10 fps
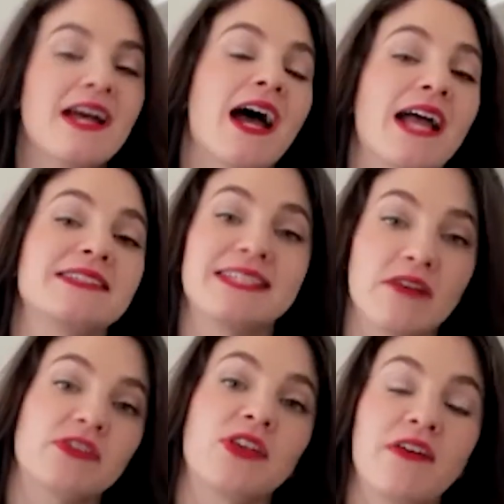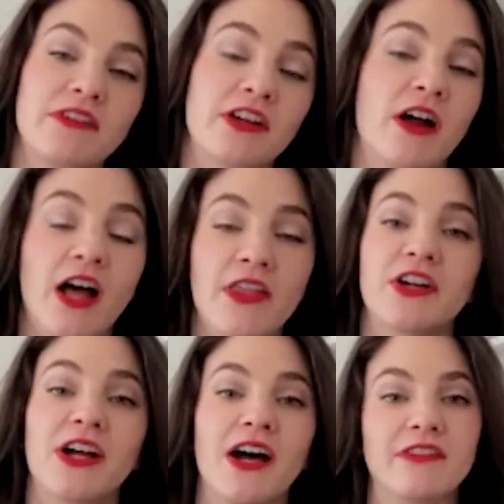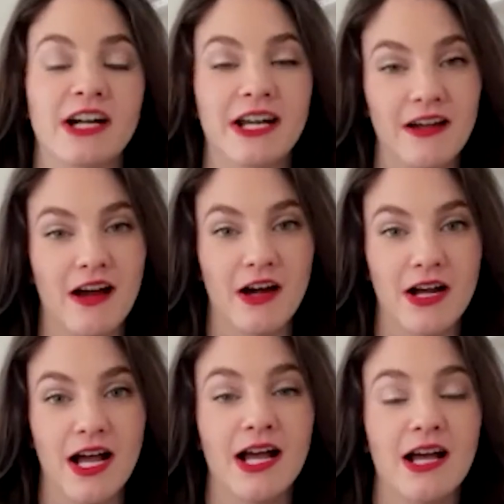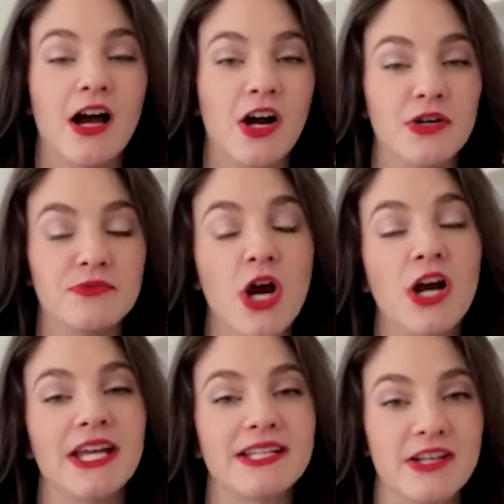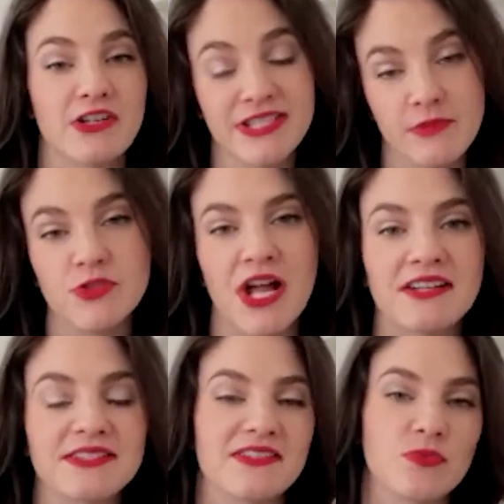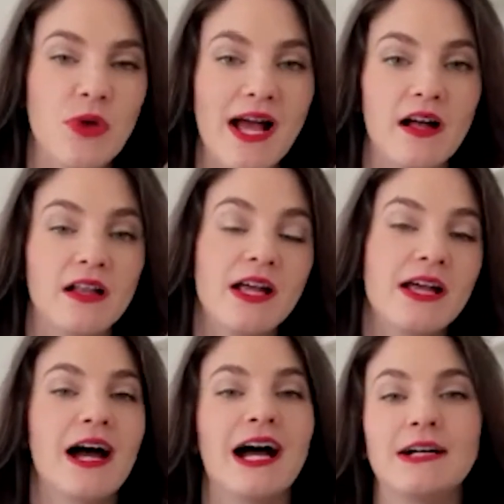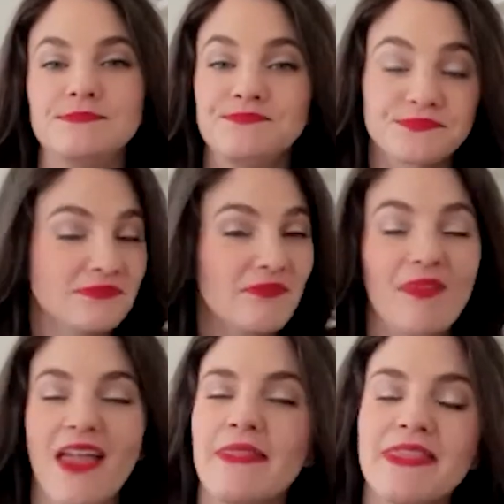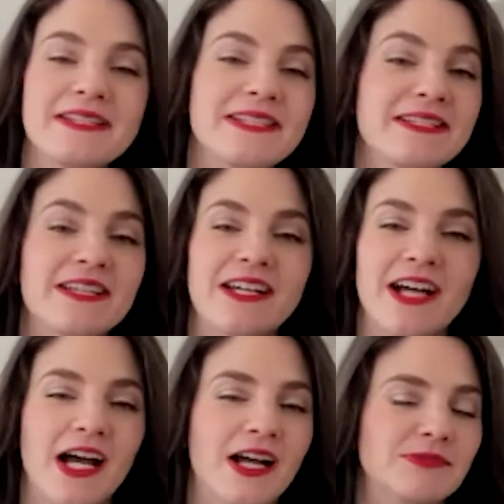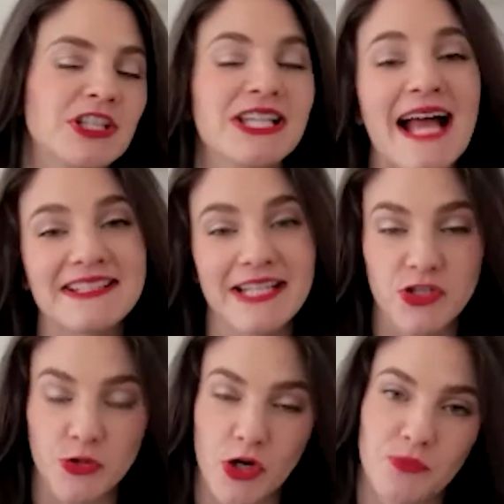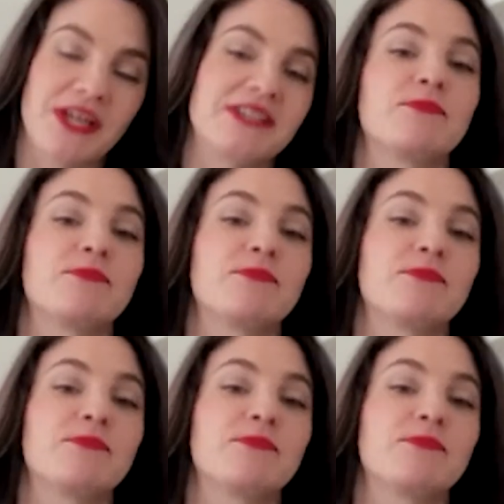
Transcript: and several other of our targets, our subjects as well. And this is a classic trope that's